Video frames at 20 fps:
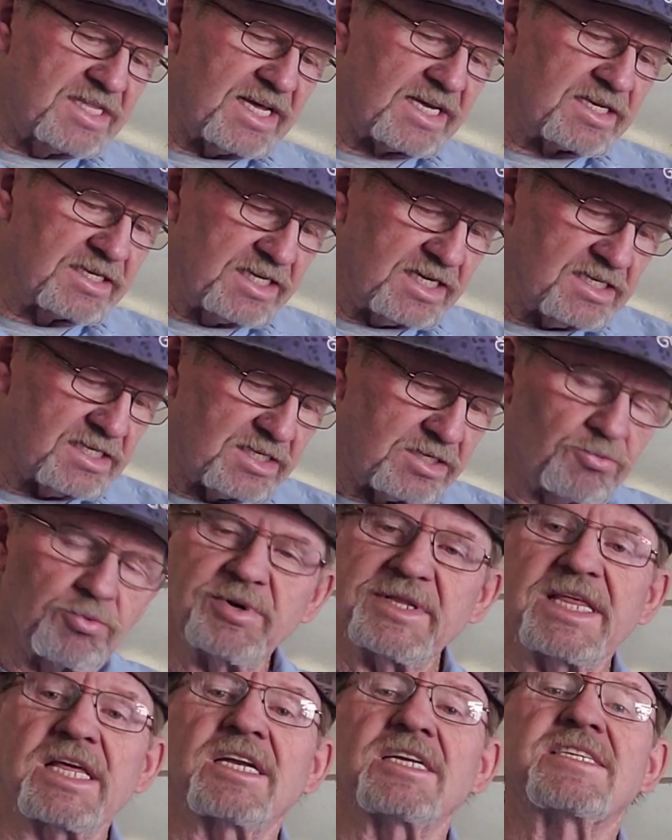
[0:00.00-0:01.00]
thickness,
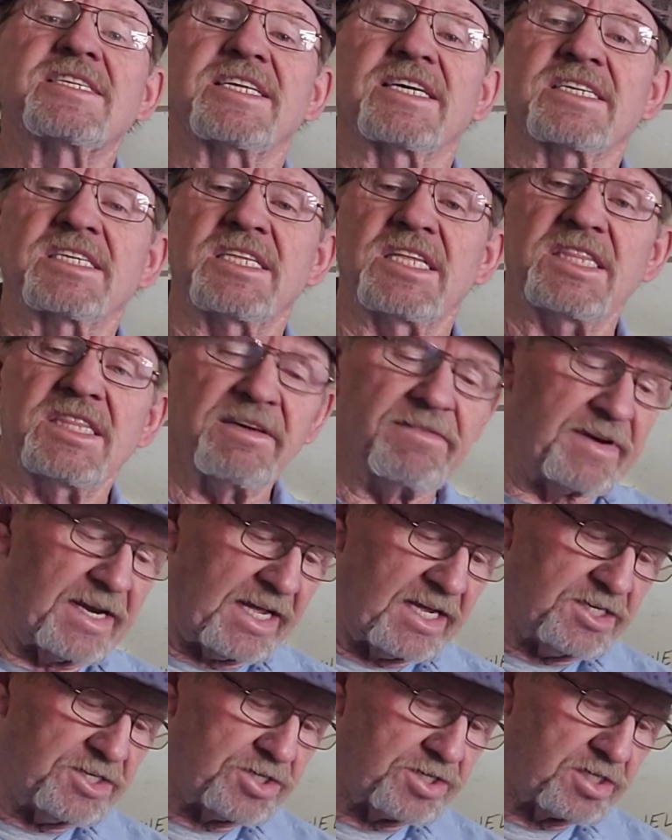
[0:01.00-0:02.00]
within a 1/16 of an
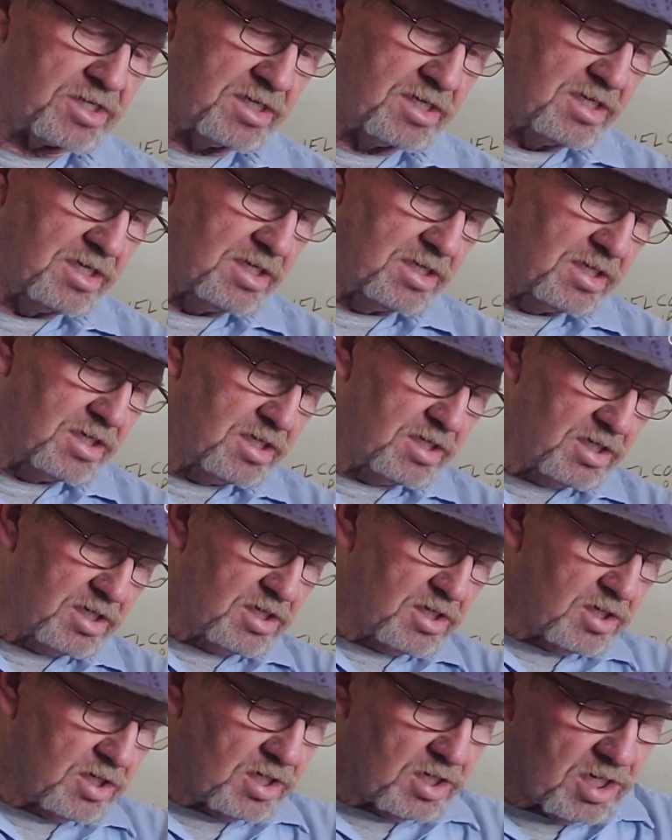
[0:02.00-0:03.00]
inch,
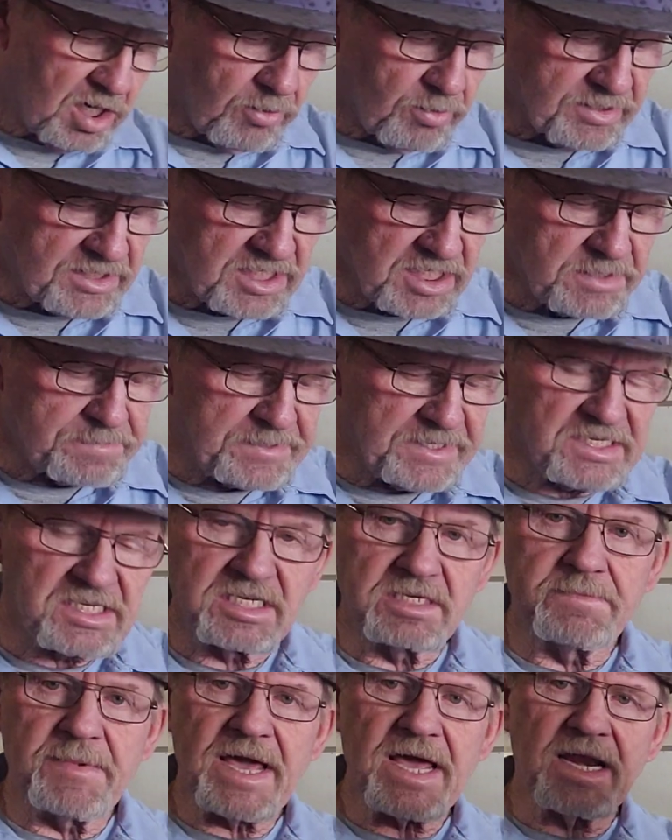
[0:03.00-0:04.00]
of what this piece
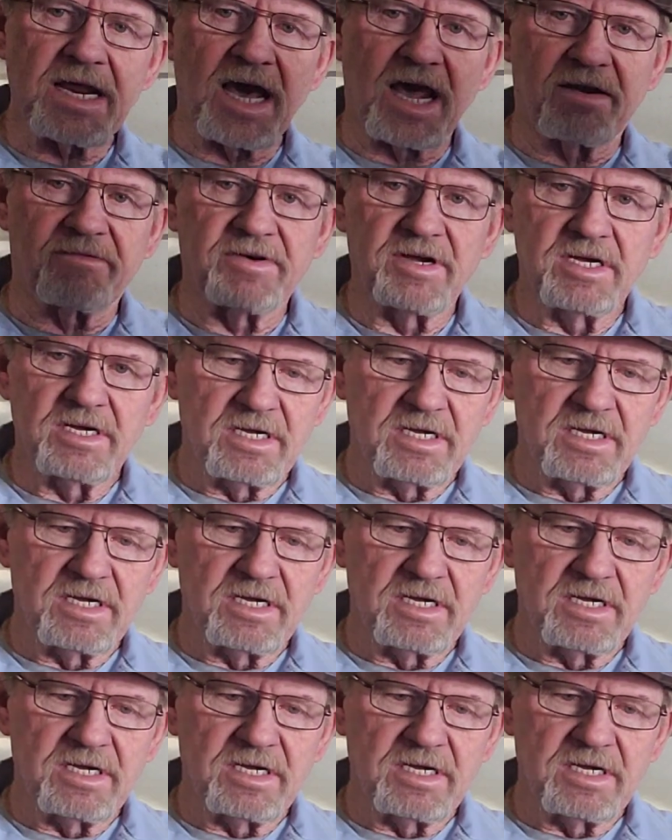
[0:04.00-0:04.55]
is made out of.